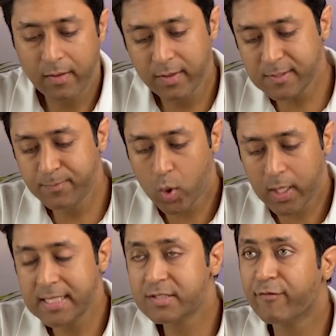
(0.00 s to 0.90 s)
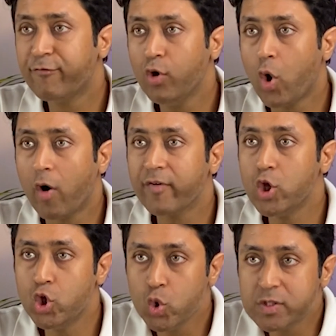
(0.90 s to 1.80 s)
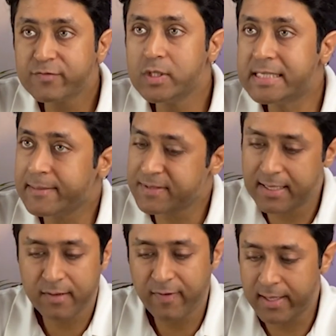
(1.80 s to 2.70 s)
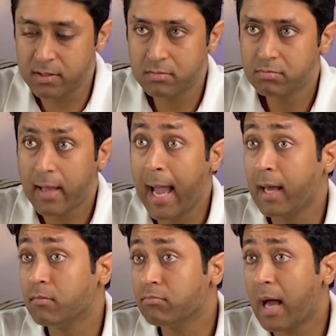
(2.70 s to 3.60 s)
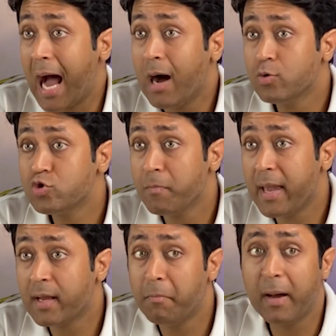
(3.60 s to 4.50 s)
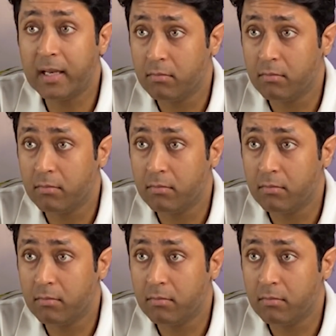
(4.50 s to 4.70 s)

this book is full of useful tips and advice and how to make money.